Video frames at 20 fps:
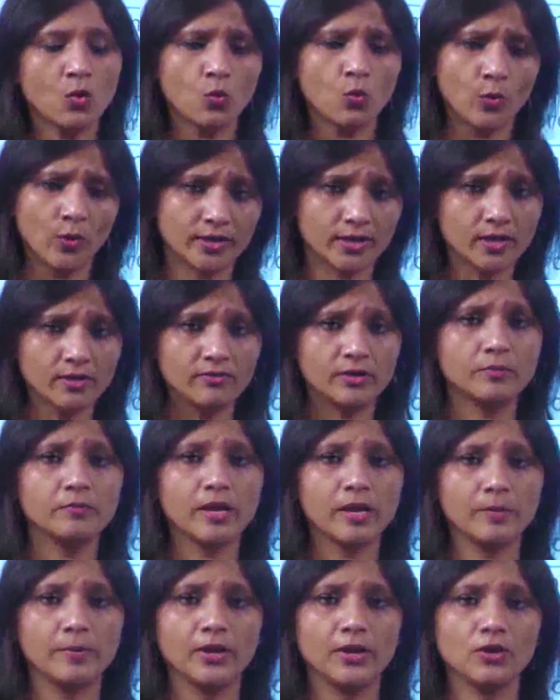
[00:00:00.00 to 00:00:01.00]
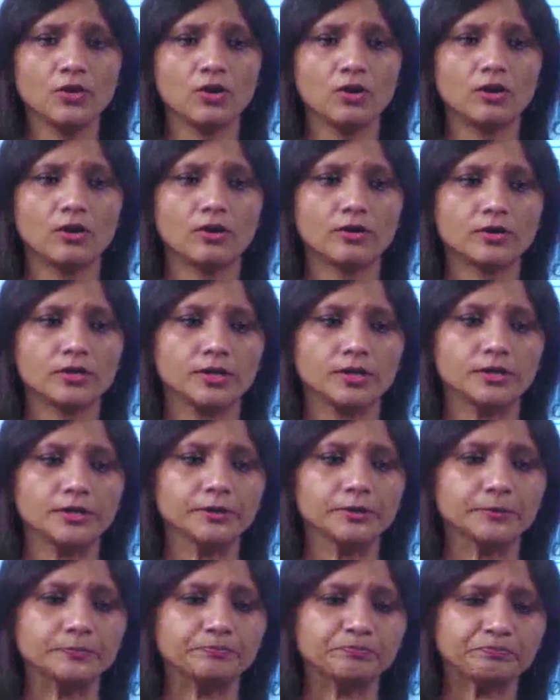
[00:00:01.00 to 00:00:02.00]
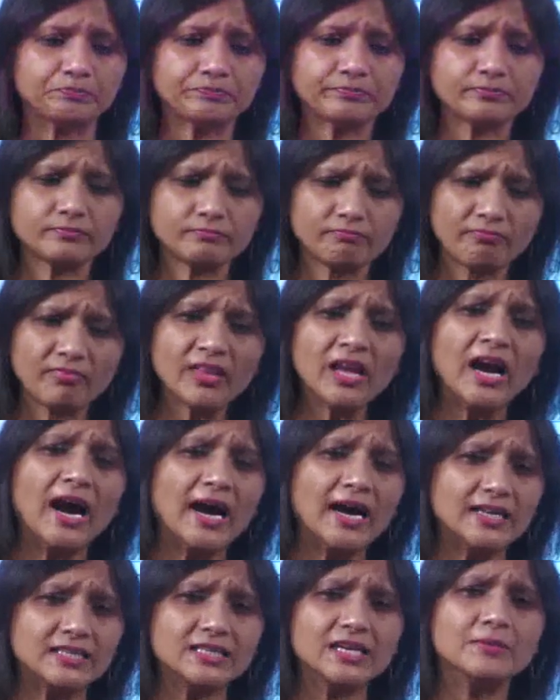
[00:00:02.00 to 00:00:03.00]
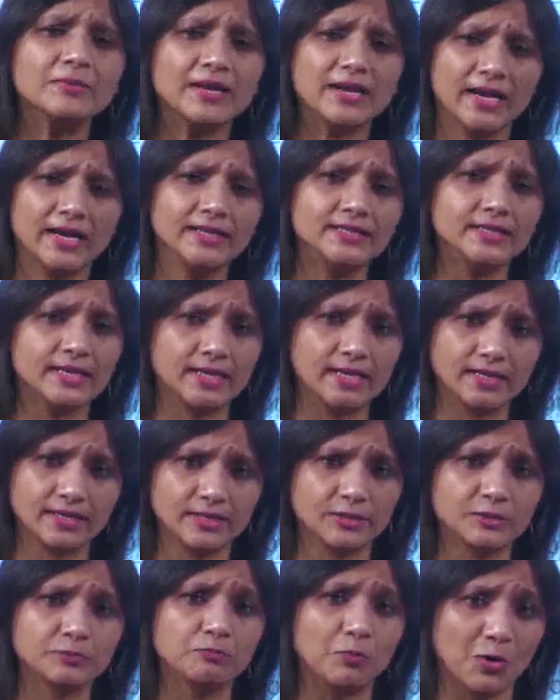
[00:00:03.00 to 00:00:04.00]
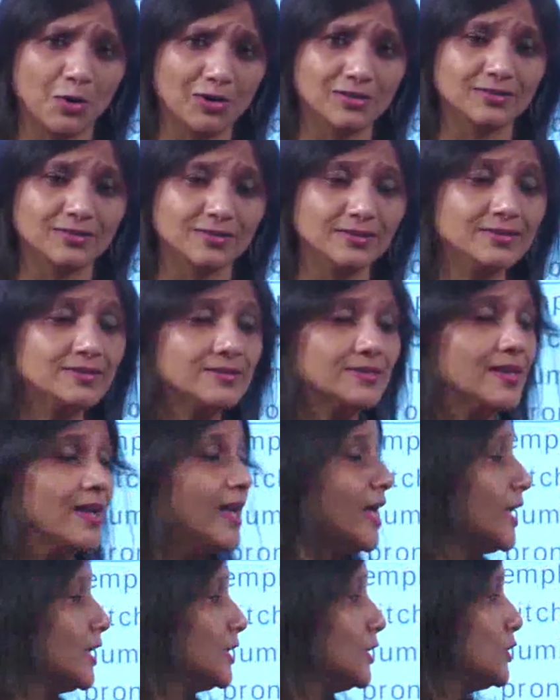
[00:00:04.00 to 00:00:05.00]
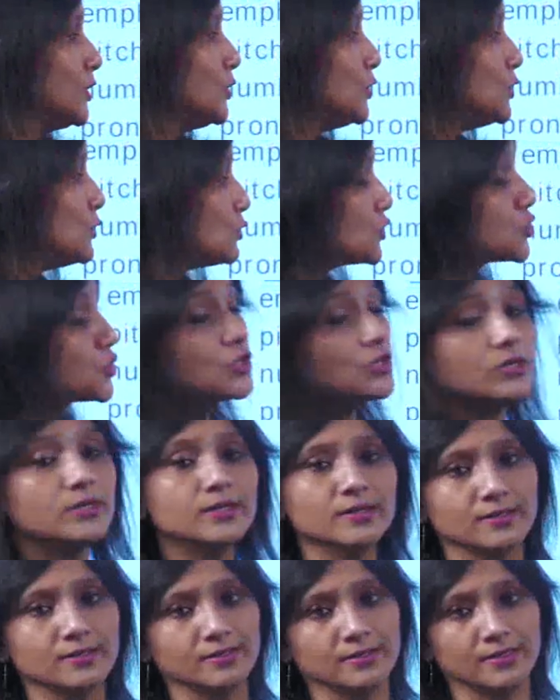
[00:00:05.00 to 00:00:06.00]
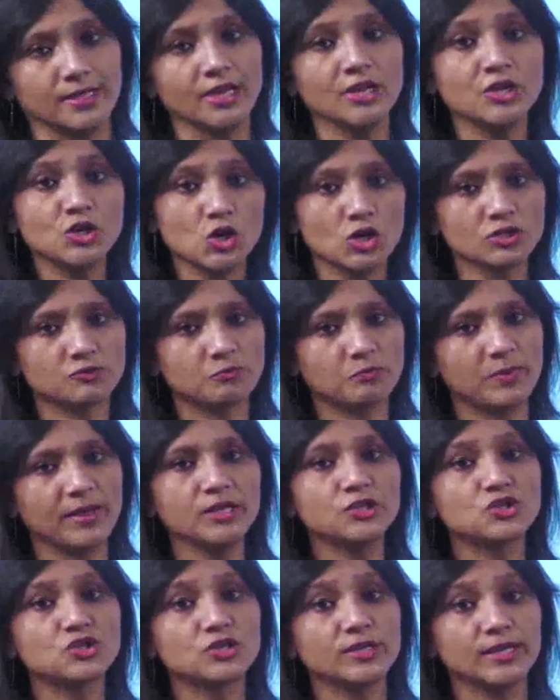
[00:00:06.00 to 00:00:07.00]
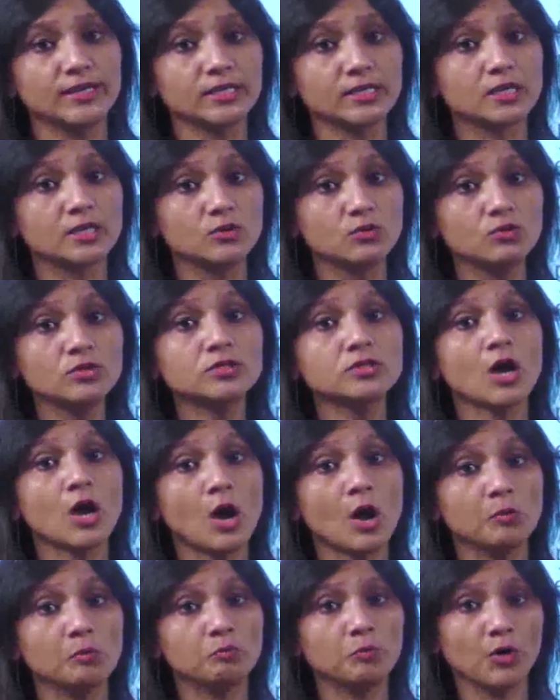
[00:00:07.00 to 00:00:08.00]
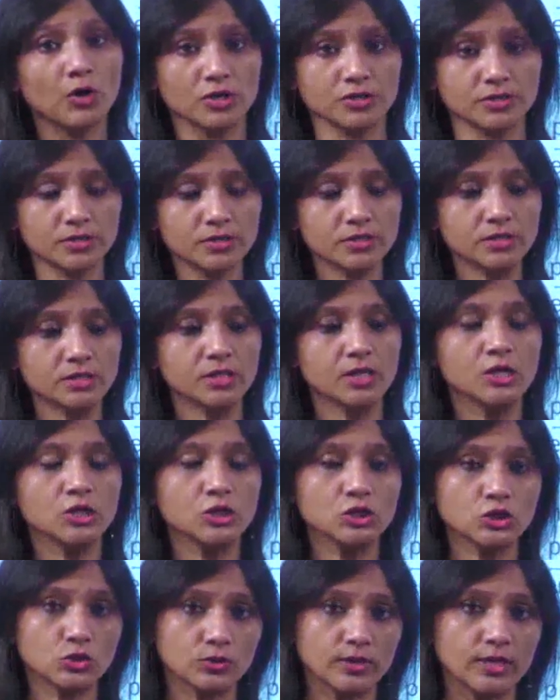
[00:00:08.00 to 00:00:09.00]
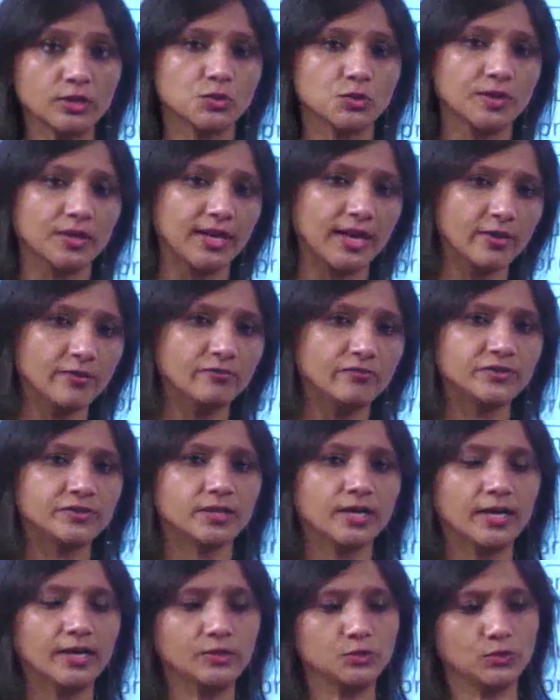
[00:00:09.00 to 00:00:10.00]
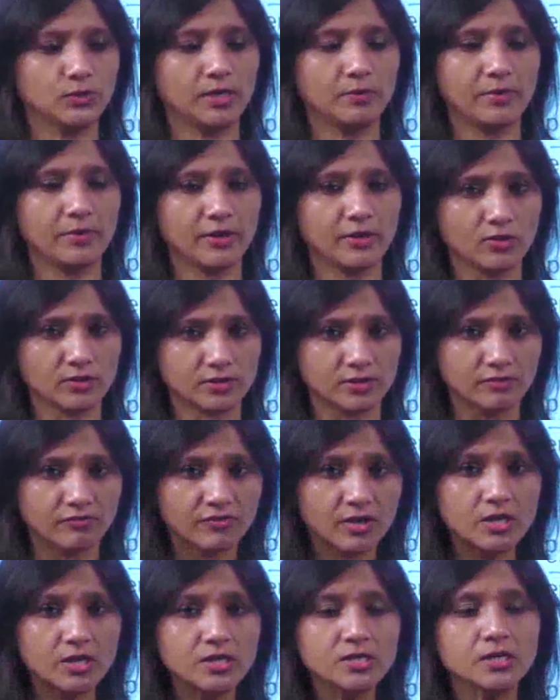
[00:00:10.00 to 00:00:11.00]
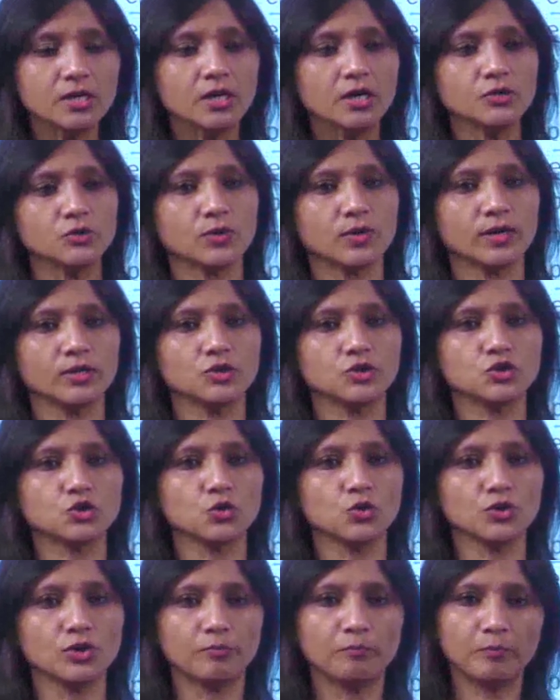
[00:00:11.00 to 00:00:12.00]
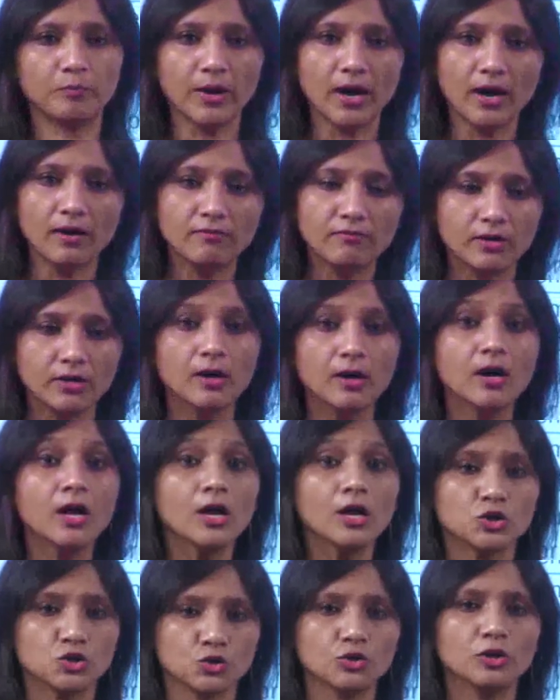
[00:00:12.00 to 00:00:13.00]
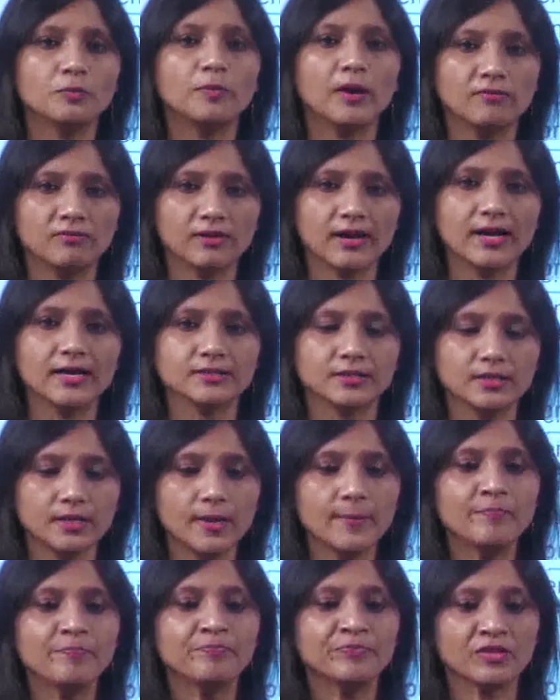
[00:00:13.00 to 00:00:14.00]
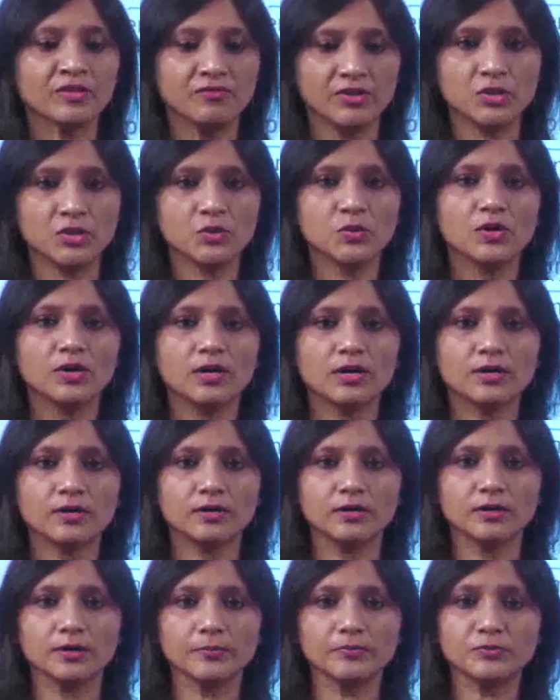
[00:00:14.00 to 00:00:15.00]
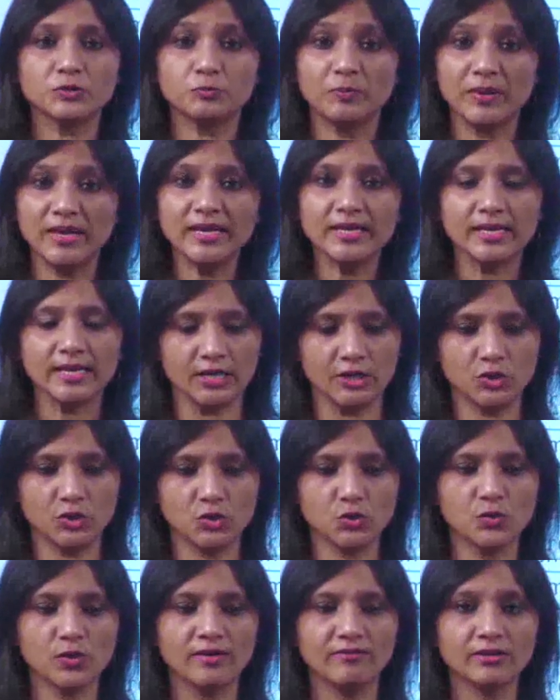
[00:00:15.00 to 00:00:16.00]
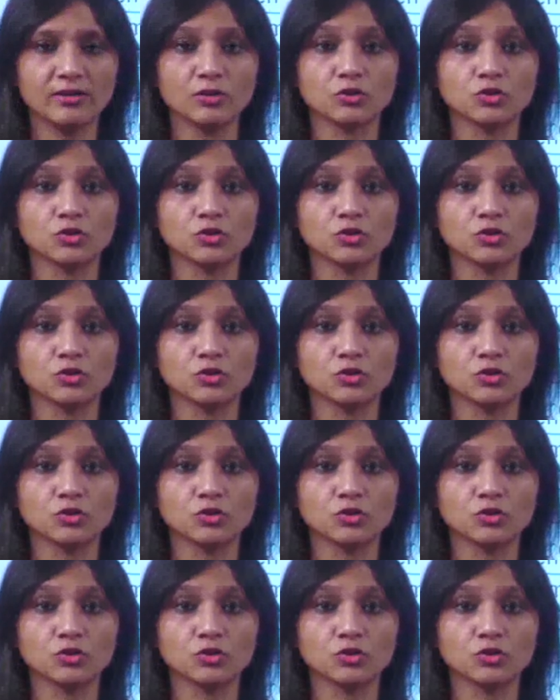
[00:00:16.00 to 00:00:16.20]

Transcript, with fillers: Whatever may be your um, idea behind taking these pauses, you should in your speech include pauses so that you can emphasize, you can make yourself clear, you can show your power, show your power as in when you are uh, speaking, you have an